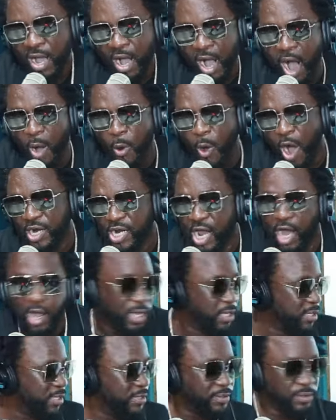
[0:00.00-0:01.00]
I wanna.
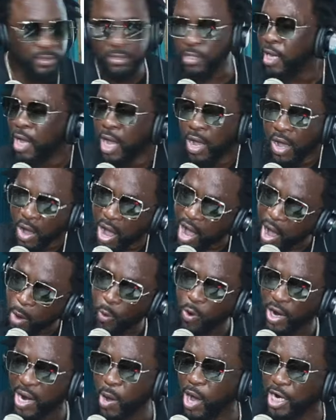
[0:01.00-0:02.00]

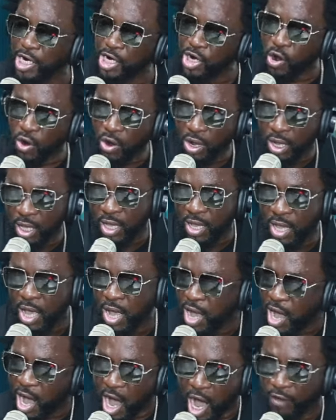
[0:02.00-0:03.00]
What I wanna do?
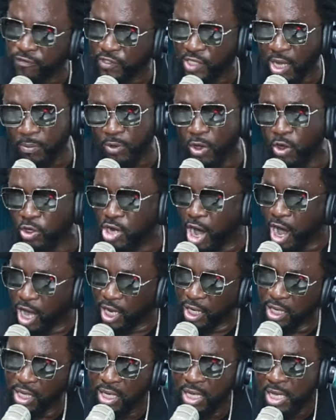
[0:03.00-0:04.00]
I have some good
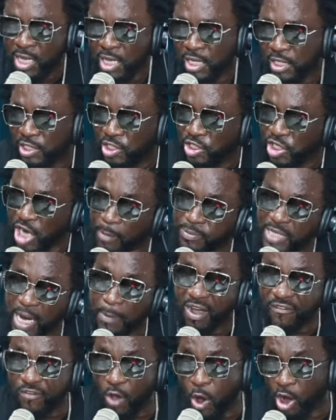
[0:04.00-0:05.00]
oil. Yeah. Jab jab
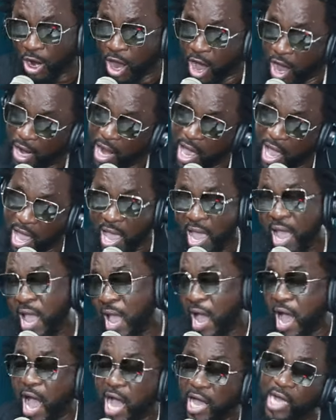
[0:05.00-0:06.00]
up all oil. For
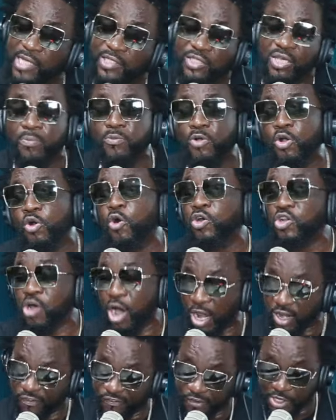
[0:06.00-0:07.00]
real. I got some good
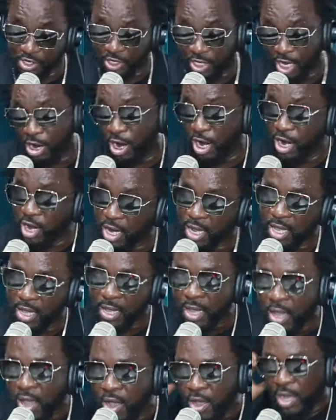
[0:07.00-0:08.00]
oil for you, right?
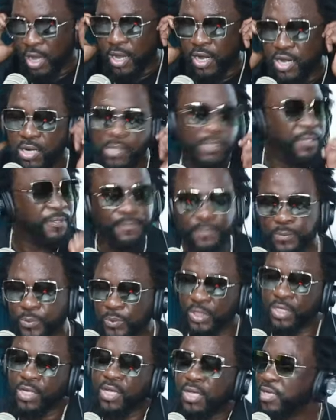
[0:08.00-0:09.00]
Since I know
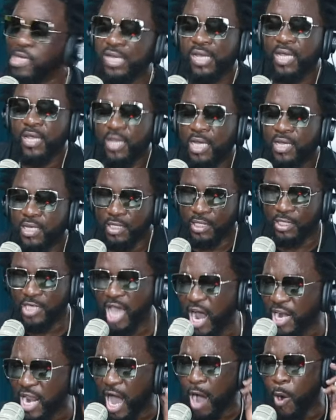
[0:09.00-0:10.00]
that's oil.
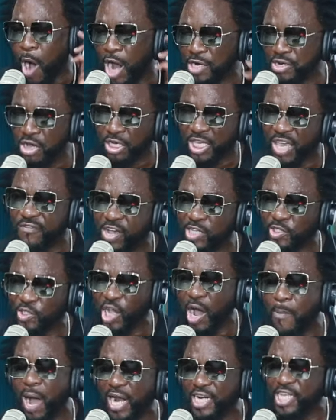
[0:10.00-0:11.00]
Y'all, I wanna give me
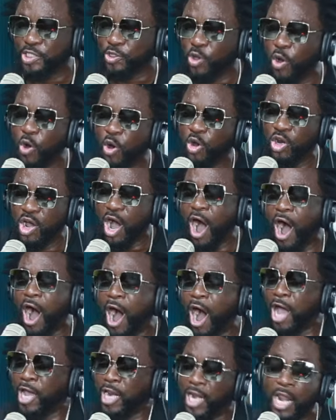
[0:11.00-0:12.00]
somebody's good
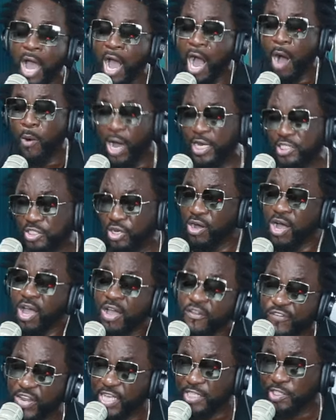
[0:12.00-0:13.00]
oil. I want to
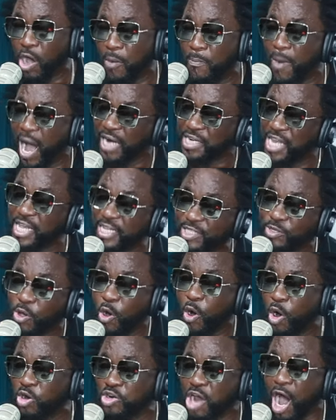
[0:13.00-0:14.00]
fling somebody's
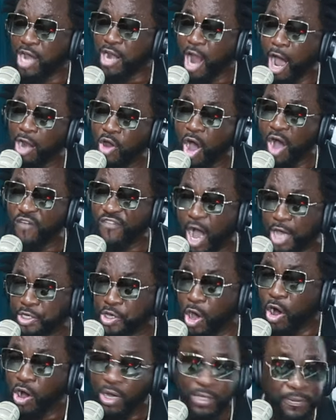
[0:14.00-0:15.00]
good oil all over
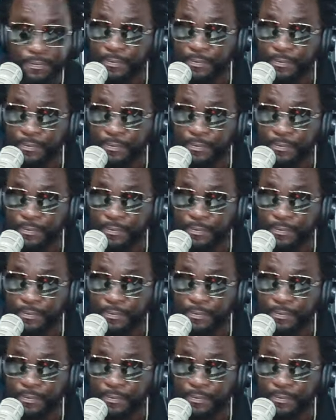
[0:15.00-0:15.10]
you.